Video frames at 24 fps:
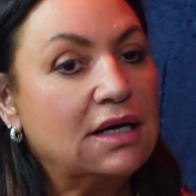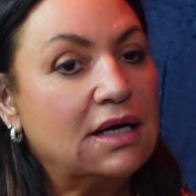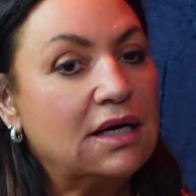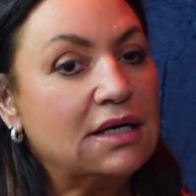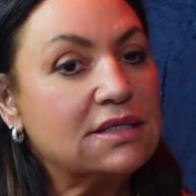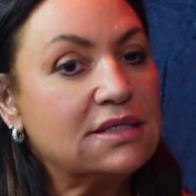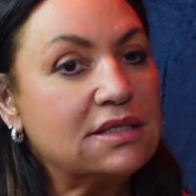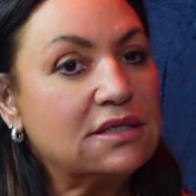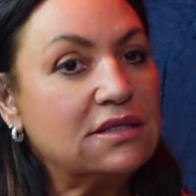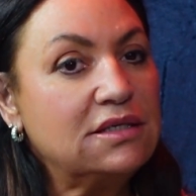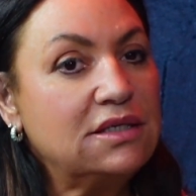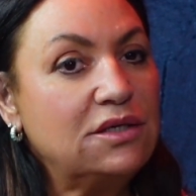I
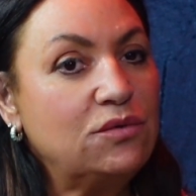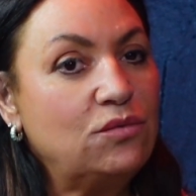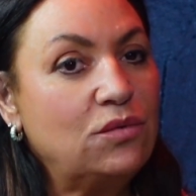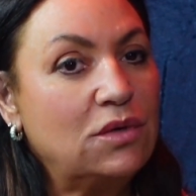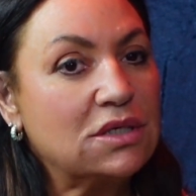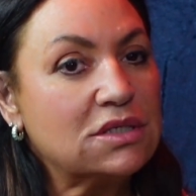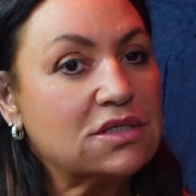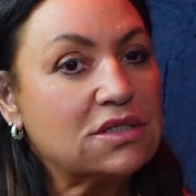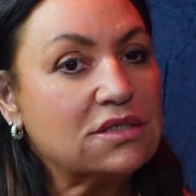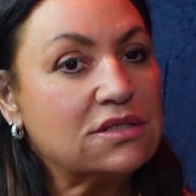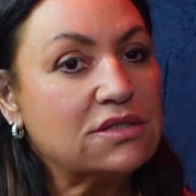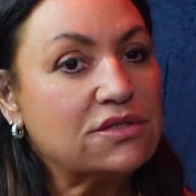certainly
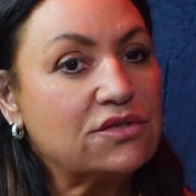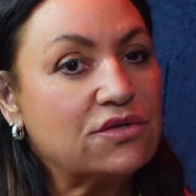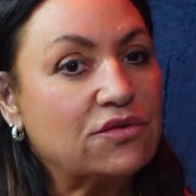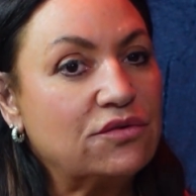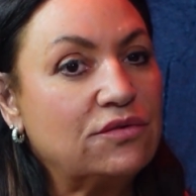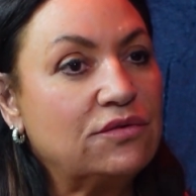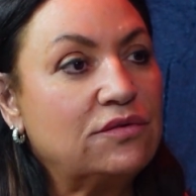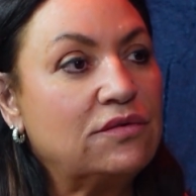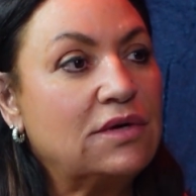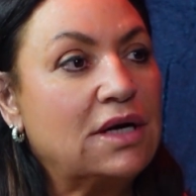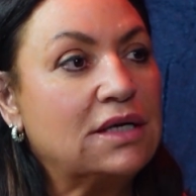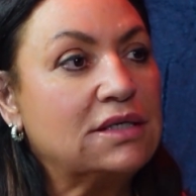wasn't
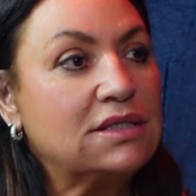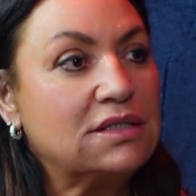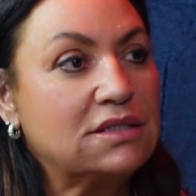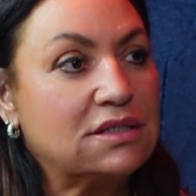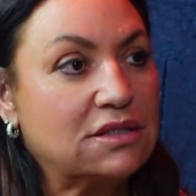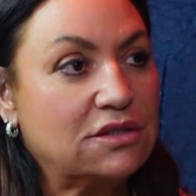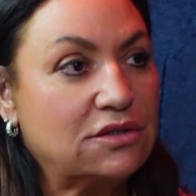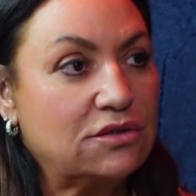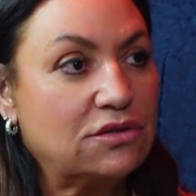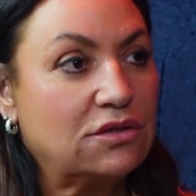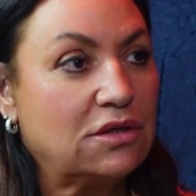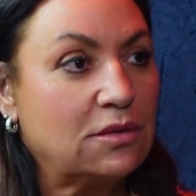ready
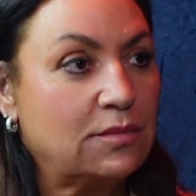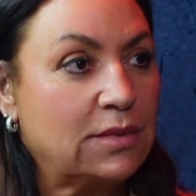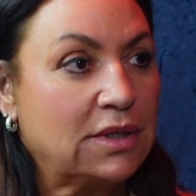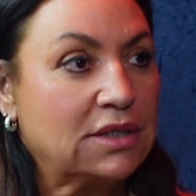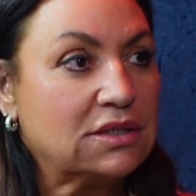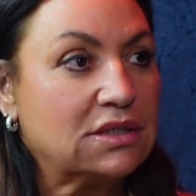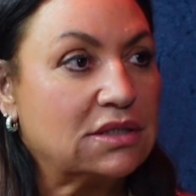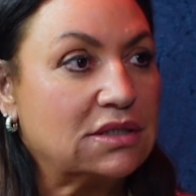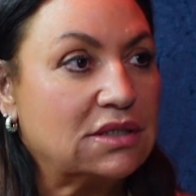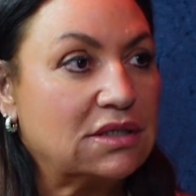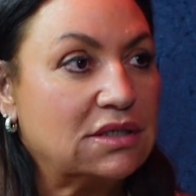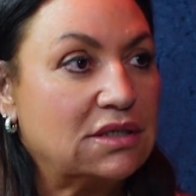to talk
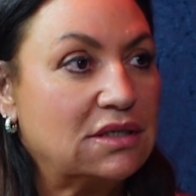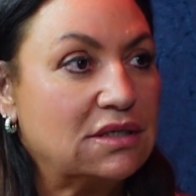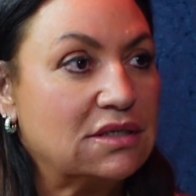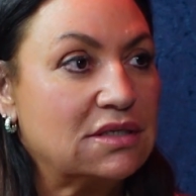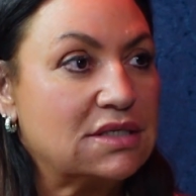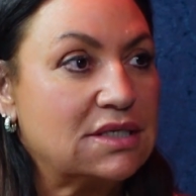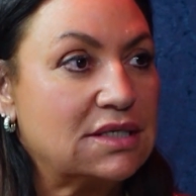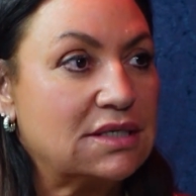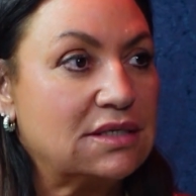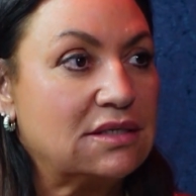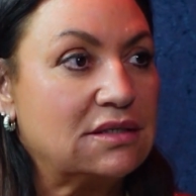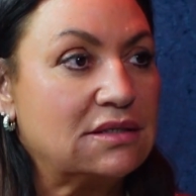about it
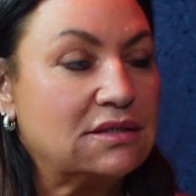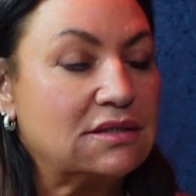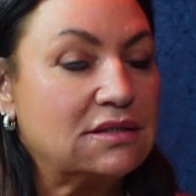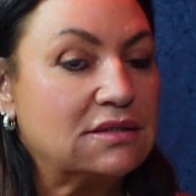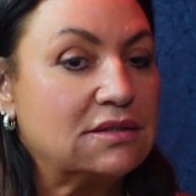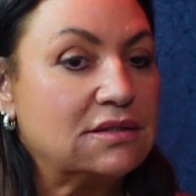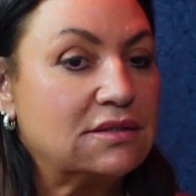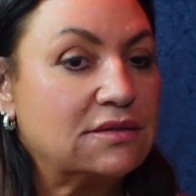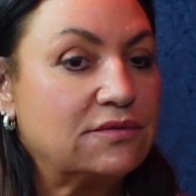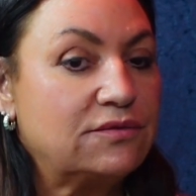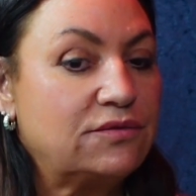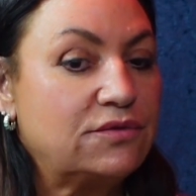until
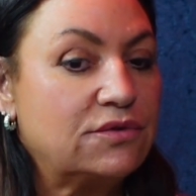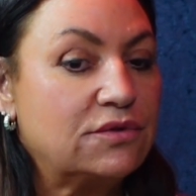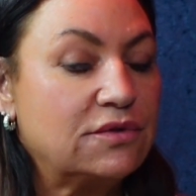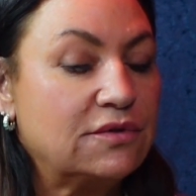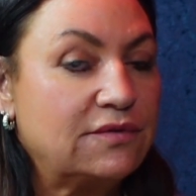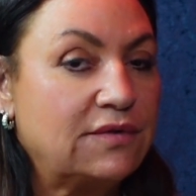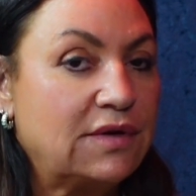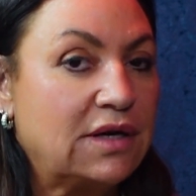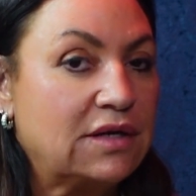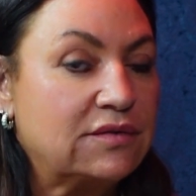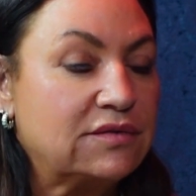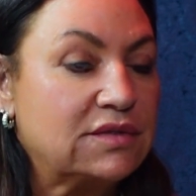4 or
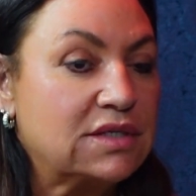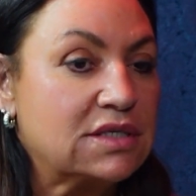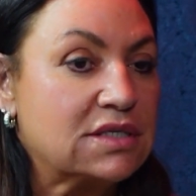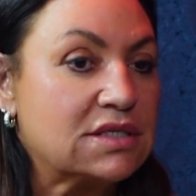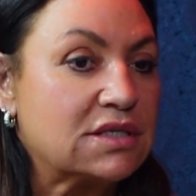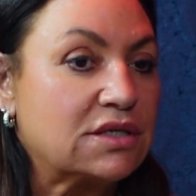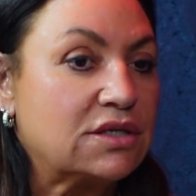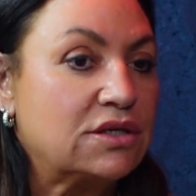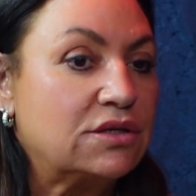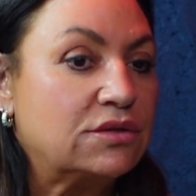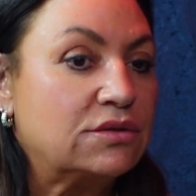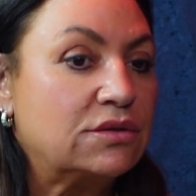5 years
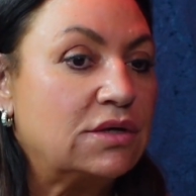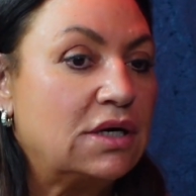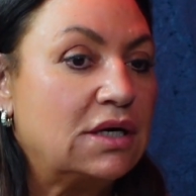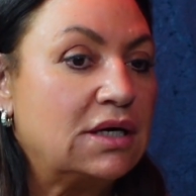ago.